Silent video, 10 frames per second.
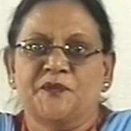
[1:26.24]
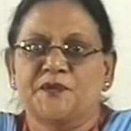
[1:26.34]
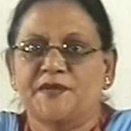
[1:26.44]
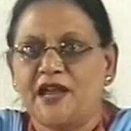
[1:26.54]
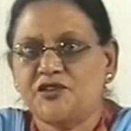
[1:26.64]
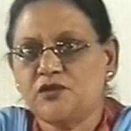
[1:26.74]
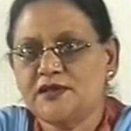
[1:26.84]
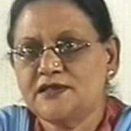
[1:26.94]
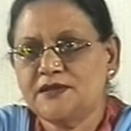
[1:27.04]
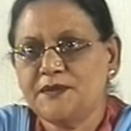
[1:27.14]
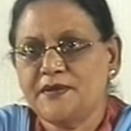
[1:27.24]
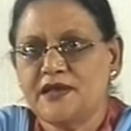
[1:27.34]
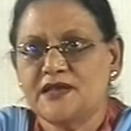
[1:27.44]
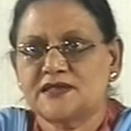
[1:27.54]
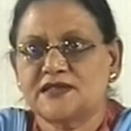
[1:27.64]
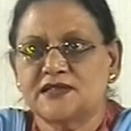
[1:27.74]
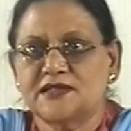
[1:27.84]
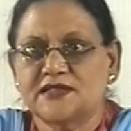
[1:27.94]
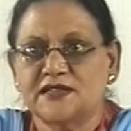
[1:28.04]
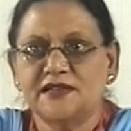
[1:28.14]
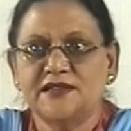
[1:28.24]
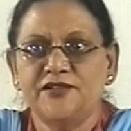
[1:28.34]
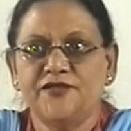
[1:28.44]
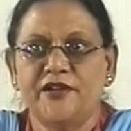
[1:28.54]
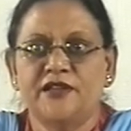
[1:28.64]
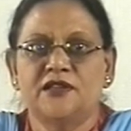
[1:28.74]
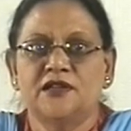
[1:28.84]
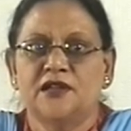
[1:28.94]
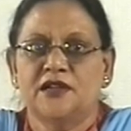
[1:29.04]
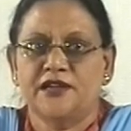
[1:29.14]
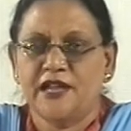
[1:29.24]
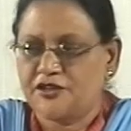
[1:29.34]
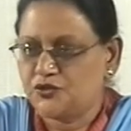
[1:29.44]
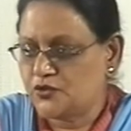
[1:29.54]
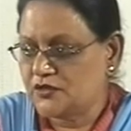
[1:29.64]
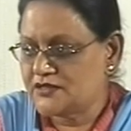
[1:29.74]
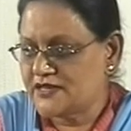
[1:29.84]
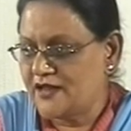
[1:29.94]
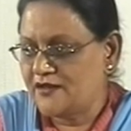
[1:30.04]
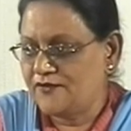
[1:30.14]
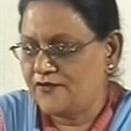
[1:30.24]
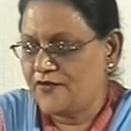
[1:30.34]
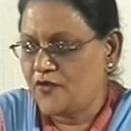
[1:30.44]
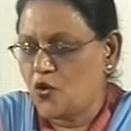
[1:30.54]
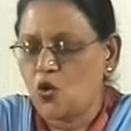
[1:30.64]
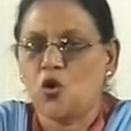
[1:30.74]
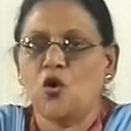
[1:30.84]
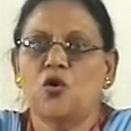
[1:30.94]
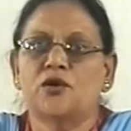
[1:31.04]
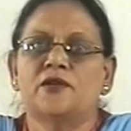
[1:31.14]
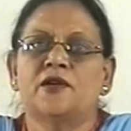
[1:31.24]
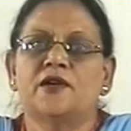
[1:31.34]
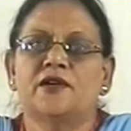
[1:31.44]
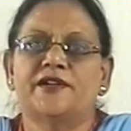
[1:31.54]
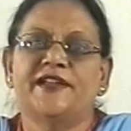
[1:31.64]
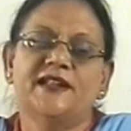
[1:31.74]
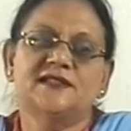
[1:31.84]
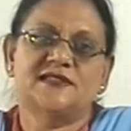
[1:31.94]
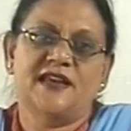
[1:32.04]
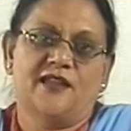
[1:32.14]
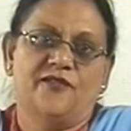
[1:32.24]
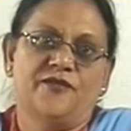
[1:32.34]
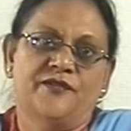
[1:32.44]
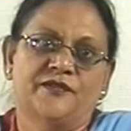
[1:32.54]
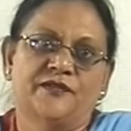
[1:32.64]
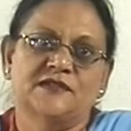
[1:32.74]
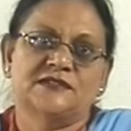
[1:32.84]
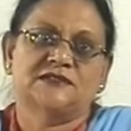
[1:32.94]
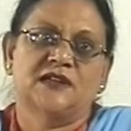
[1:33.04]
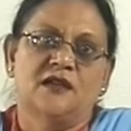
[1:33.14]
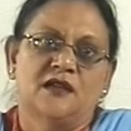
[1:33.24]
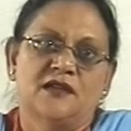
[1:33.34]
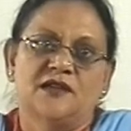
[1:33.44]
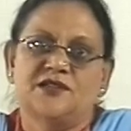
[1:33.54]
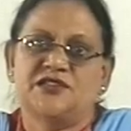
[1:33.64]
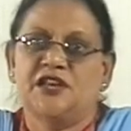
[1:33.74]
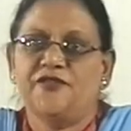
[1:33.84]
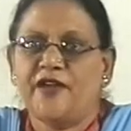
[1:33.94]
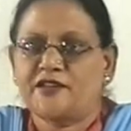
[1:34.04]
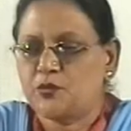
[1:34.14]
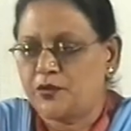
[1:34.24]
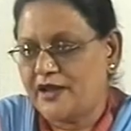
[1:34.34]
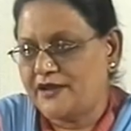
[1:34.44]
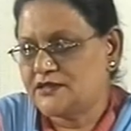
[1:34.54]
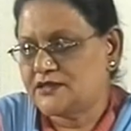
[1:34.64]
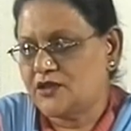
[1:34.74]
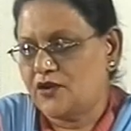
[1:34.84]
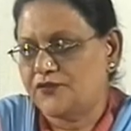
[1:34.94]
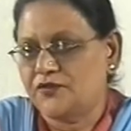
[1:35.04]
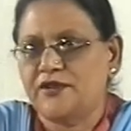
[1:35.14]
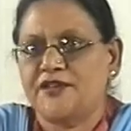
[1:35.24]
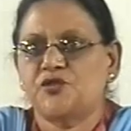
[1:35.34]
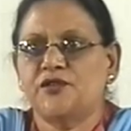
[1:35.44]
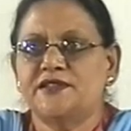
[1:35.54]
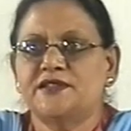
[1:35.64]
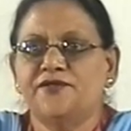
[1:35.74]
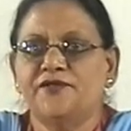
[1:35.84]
Naturalism is concerned with natural self or real self. Chief exponents of naturalism